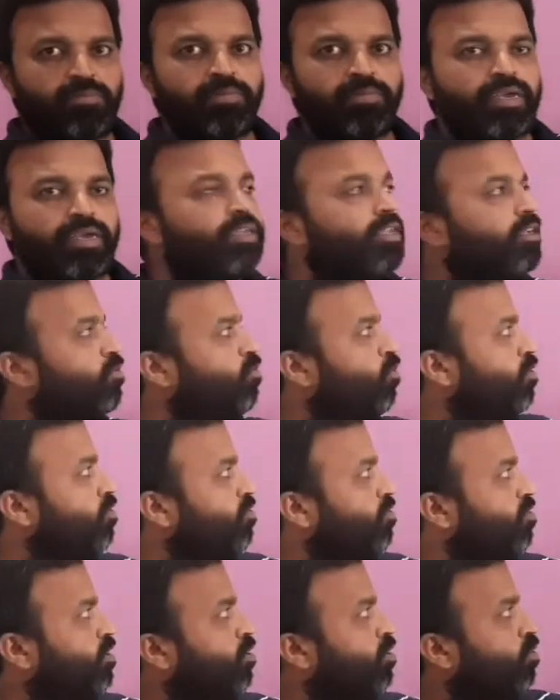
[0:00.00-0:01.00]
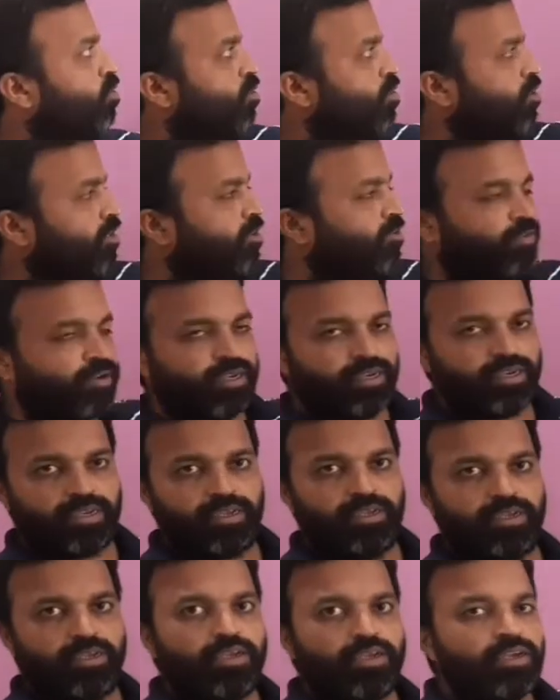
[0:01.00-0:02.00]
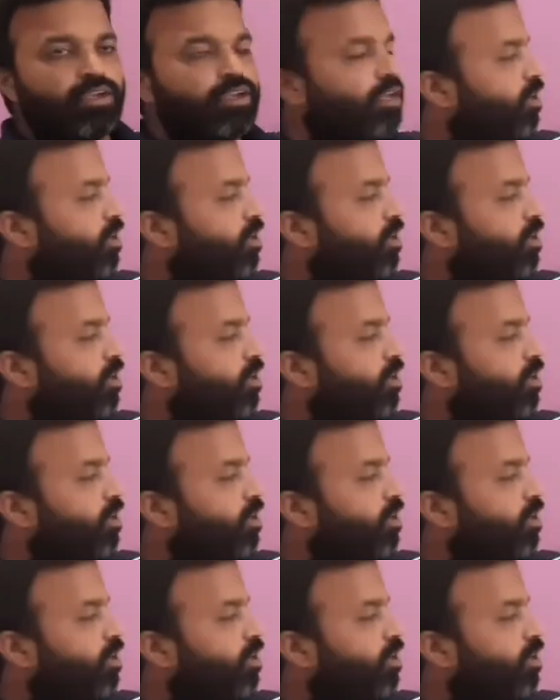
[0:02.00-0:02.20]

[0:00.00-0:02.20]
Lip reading: n equal to 0 to infinity.